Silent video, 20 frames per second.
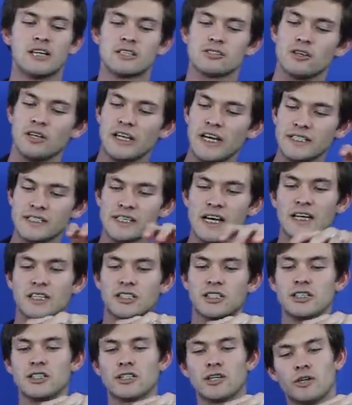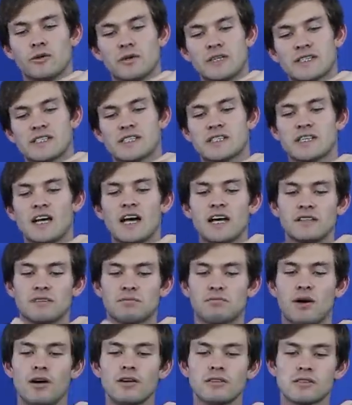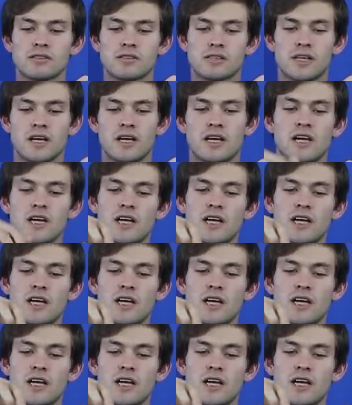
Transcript: So let's actually go inside the box